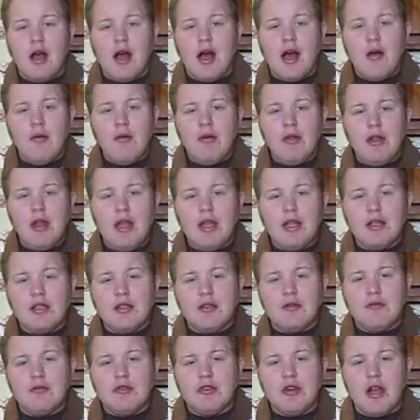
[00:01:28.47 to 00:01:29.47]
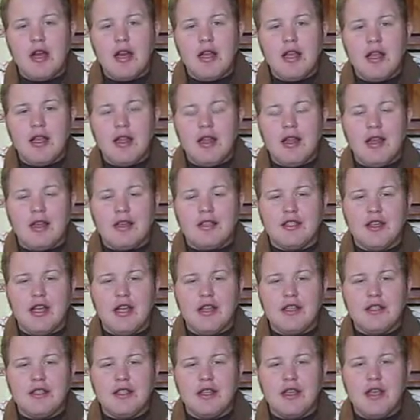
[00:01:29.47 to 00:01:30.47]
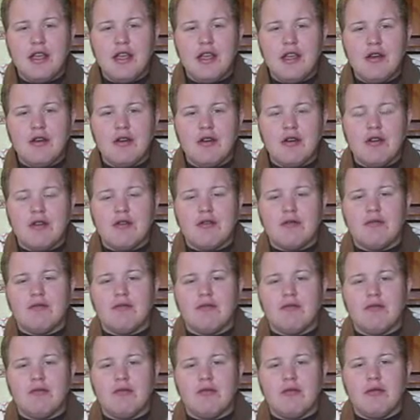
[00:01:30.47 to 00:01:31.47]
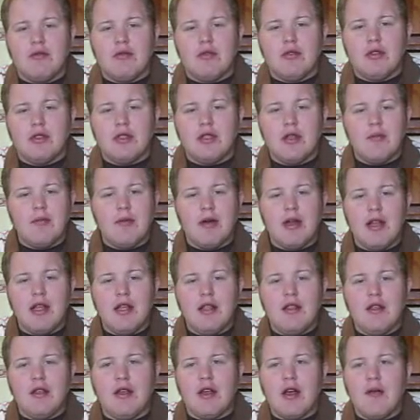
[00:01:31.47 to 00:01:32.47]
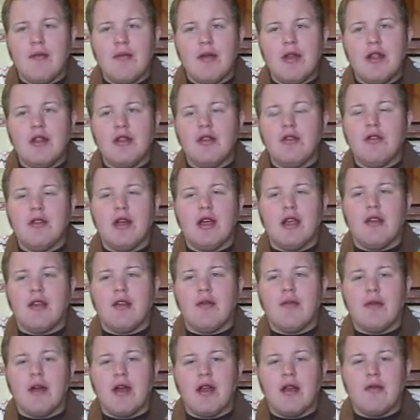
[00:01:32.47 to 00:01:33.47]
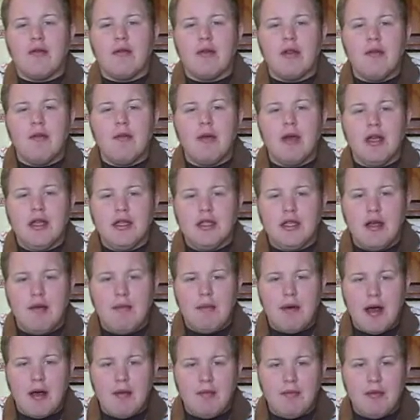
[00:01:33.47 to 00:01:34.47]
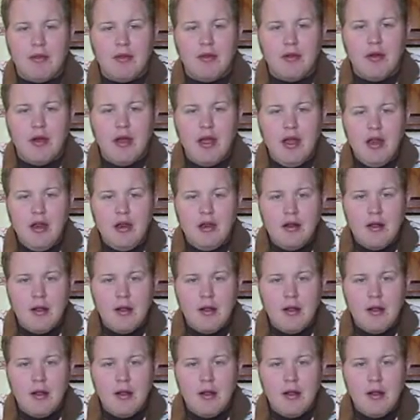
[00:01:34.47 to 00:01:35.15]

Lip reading: I would like try to get like Jay-Z or somebody to come in and do like some kind of remix hip hop to it.